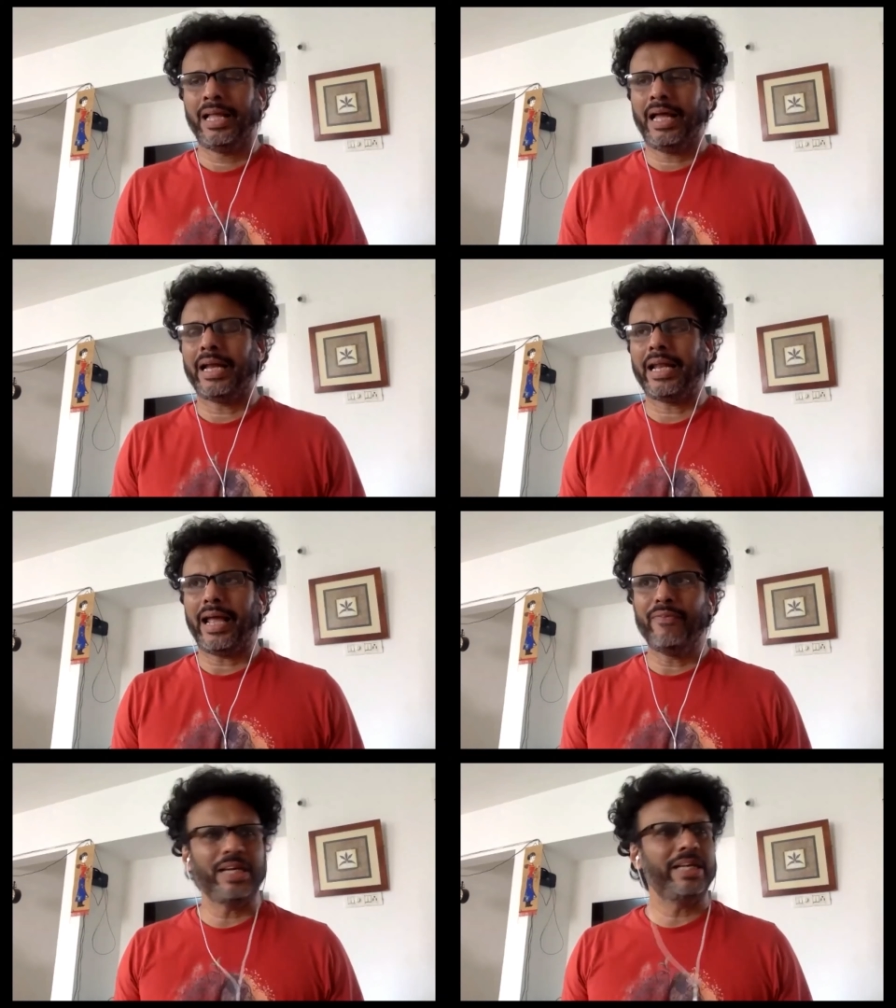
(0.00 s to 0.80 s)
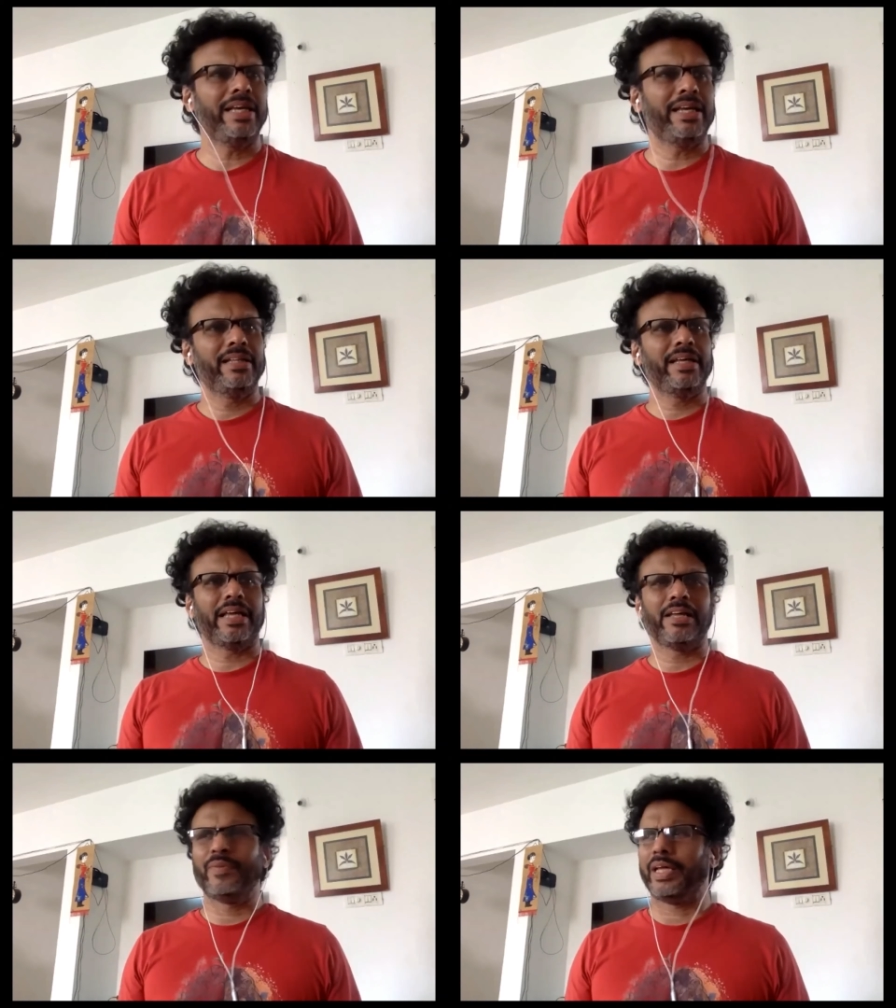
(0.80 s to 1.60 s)
And every day in the
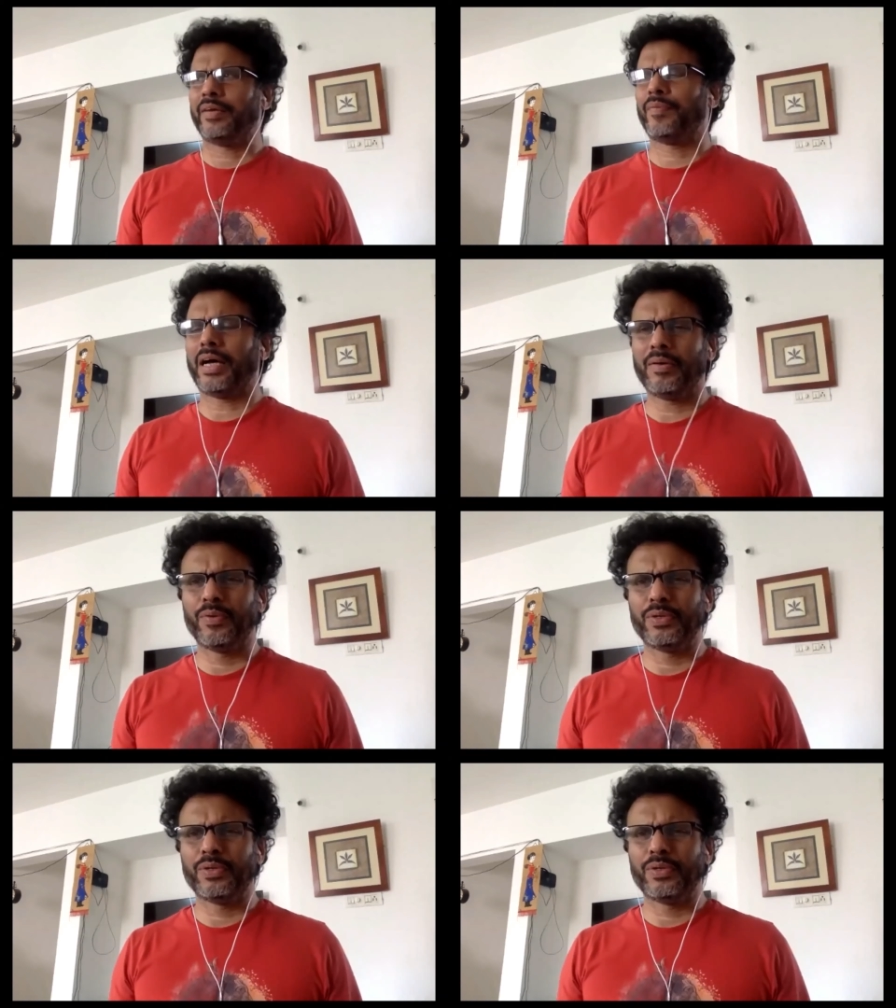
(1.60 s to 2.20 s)
evening, I was